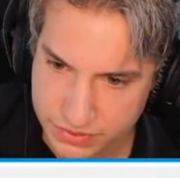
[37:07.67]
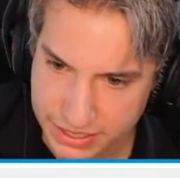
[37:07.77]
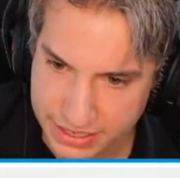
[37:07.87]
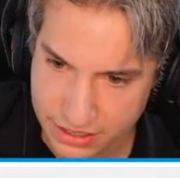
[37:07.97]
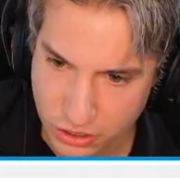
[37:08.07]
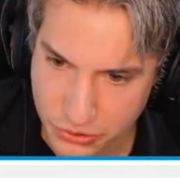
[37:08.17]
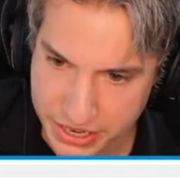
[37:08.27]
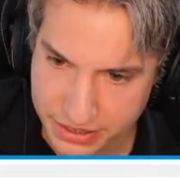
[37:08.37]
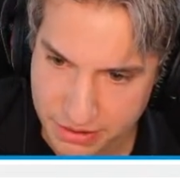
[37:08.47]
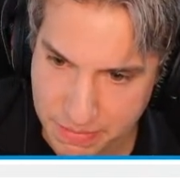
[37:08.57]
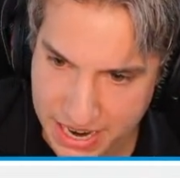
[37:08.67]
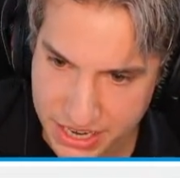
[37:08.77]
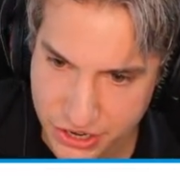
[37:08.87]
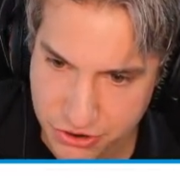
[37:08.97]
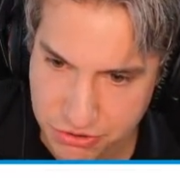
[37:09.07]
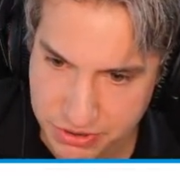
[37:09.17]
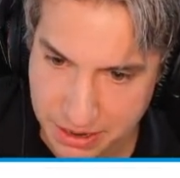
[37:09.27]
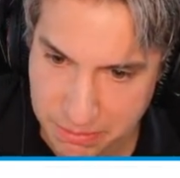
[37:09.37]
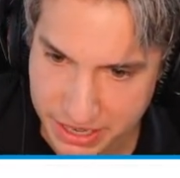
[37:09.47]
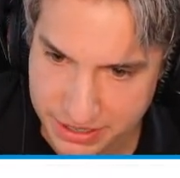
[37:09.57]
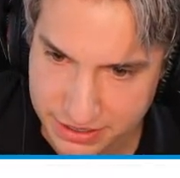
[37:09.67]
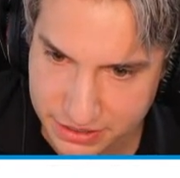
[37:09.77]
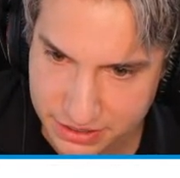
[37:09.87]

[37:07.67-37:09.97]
and load it in my new template.